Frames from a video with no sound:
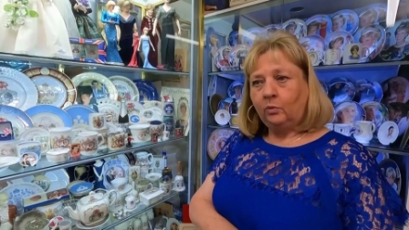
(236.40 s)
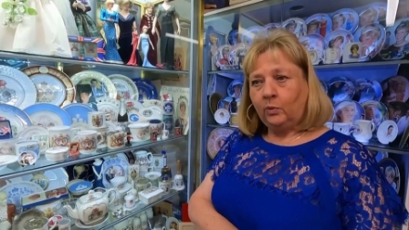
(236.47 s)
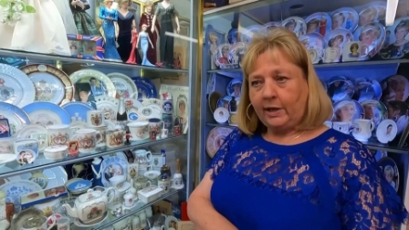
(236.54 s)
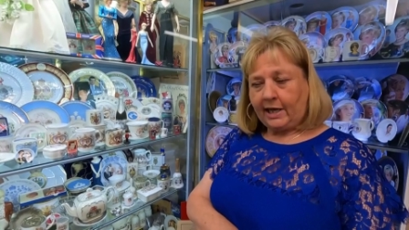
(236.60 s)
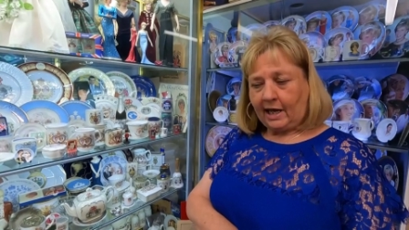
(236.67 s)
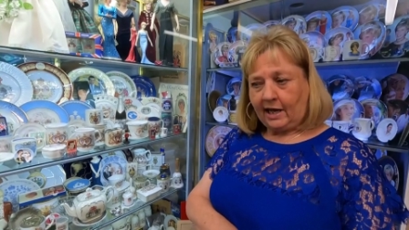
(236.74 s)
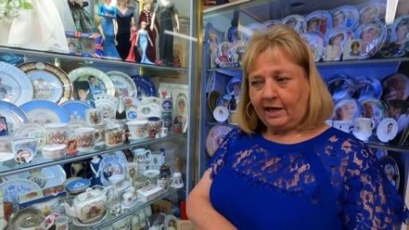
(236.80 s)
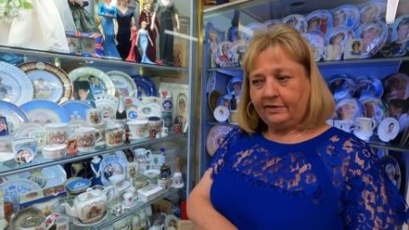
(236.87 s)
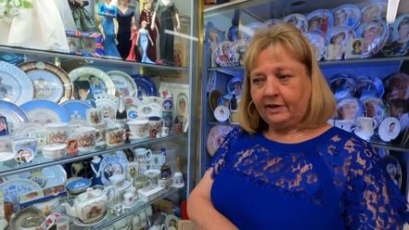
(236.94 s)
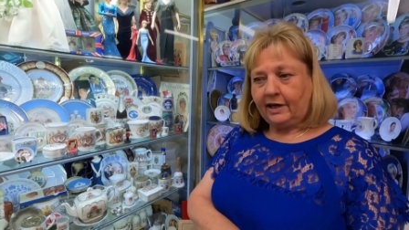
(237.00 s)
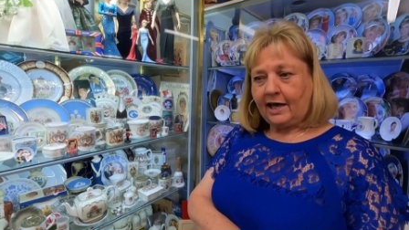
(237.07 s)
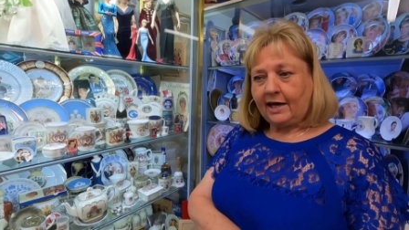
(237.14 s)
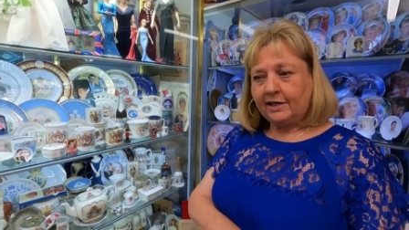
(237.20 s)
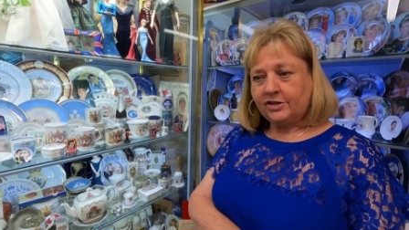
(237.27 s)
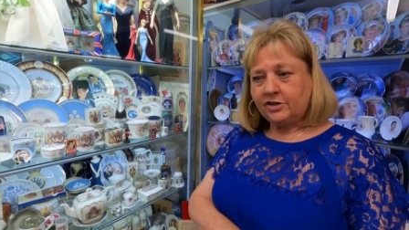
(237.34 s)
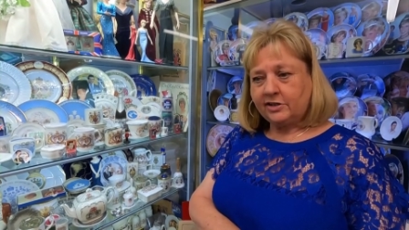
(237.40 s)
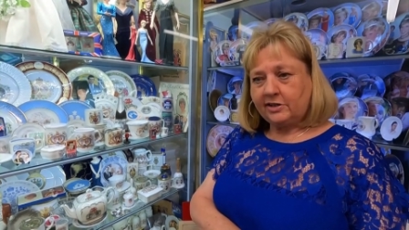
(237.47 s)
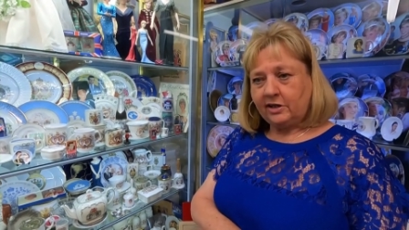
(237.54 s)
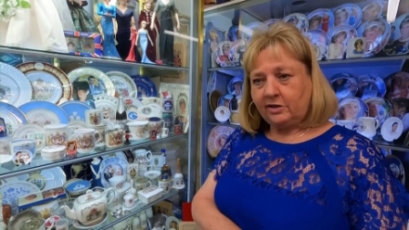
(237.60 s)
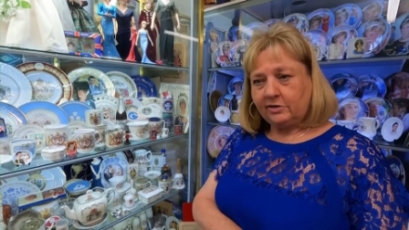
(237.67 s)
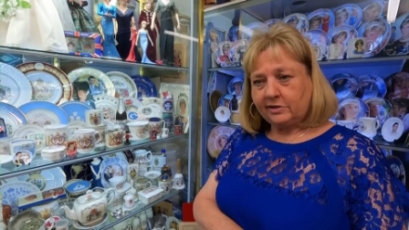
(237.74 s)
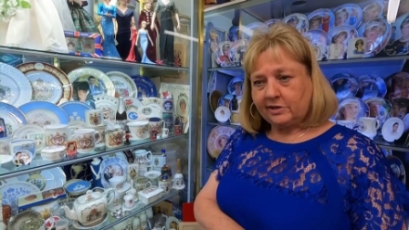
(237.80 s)
We are the
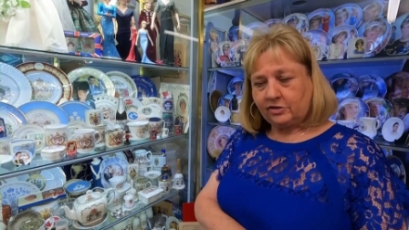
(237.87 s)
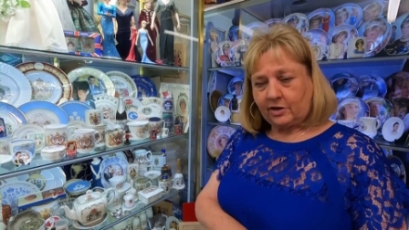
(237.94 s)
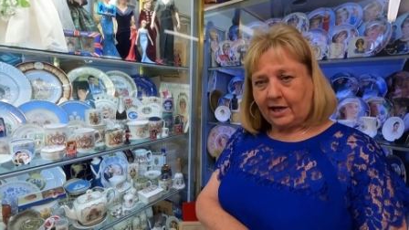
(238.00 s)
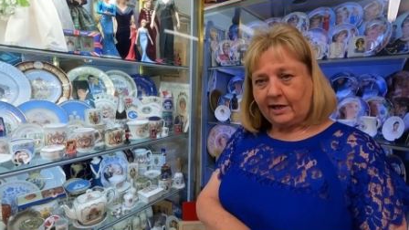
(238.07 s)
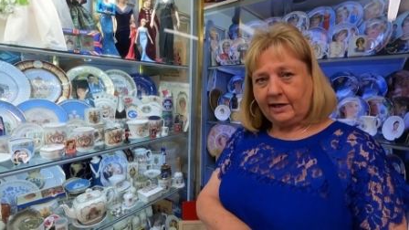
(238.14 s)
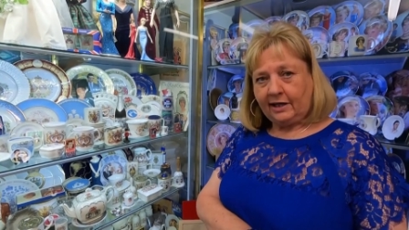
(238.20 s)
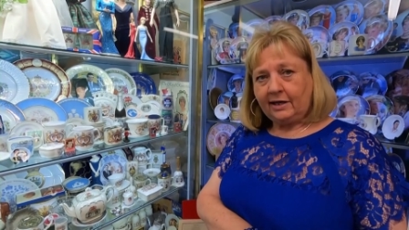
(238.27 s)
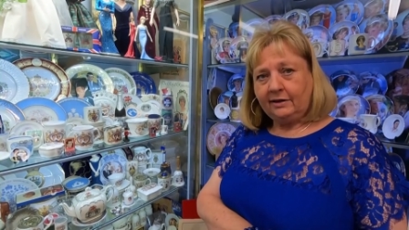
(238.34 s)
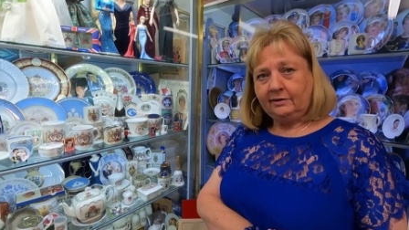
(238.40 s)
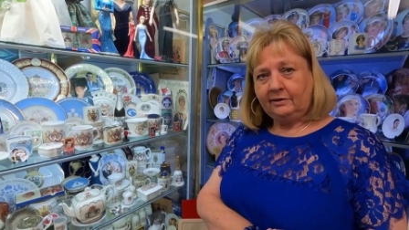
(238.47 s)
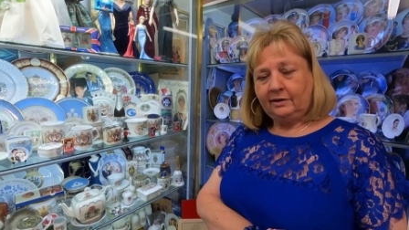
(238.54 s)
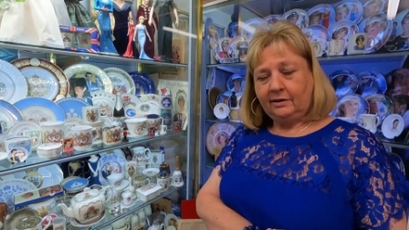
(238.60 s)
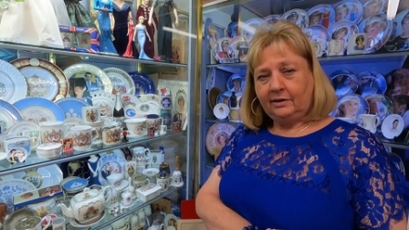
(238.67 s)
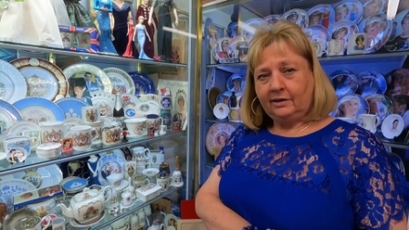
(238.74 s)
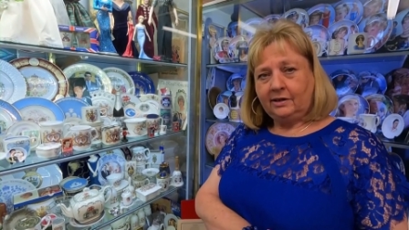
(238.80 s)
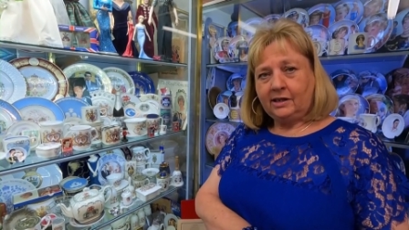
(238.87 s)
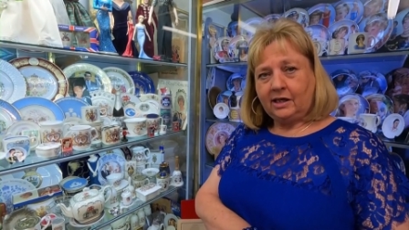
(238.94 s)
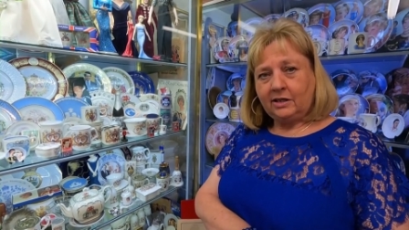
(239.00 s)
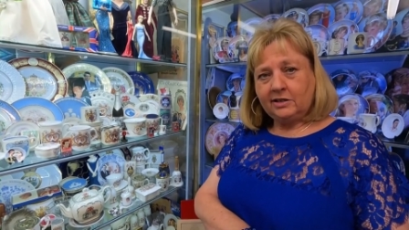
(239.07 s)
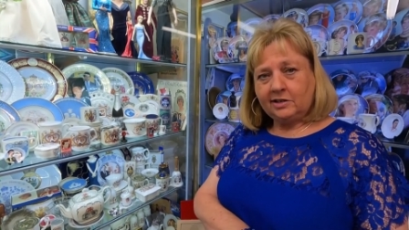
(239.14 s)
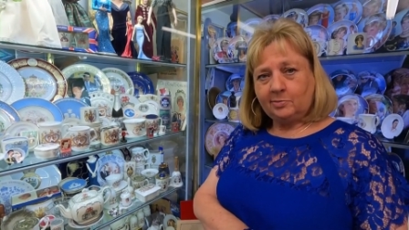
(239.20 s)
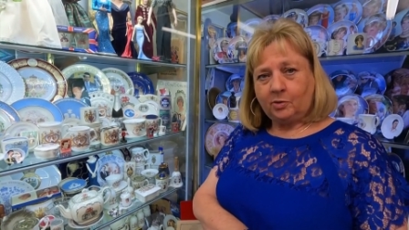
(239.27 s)
largest in Australia.
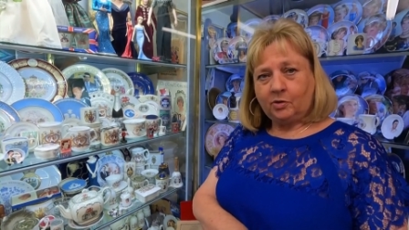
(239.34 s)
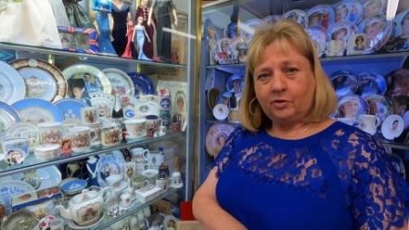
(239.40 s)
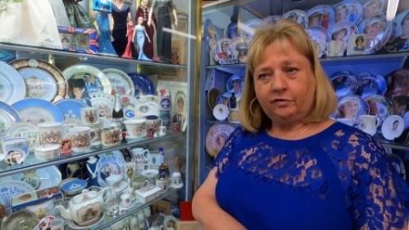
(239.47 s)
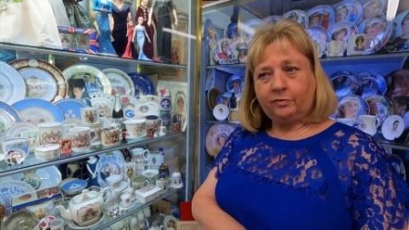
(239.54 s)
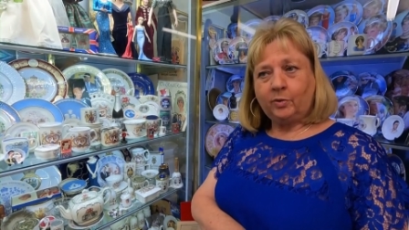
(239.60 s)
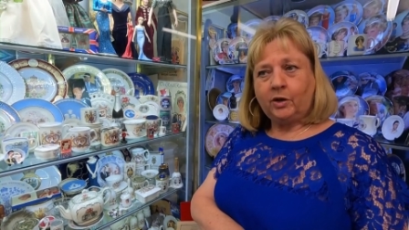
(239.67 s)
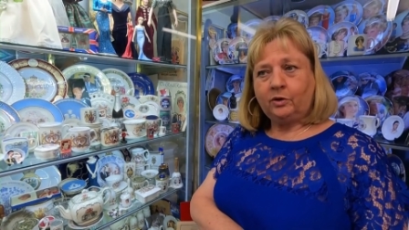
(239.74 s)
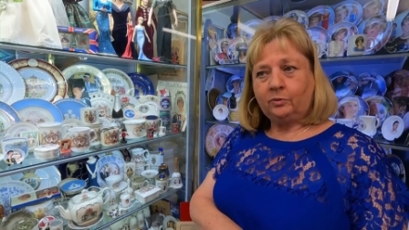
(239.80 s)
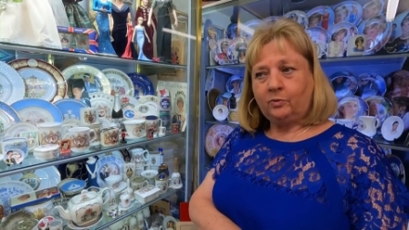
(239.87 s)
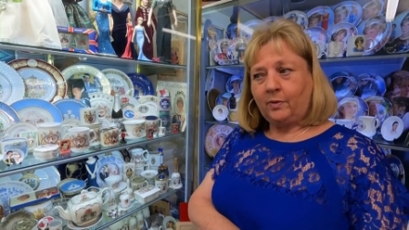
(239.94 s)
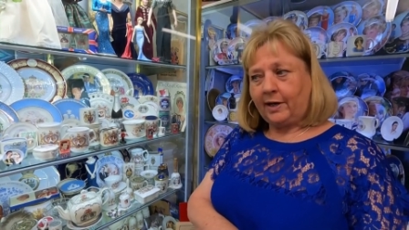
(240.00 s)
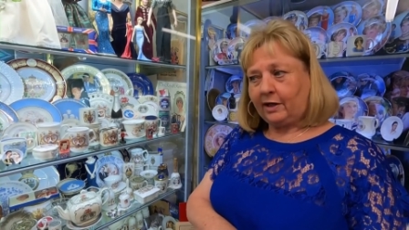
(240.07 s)
Guinness Book of World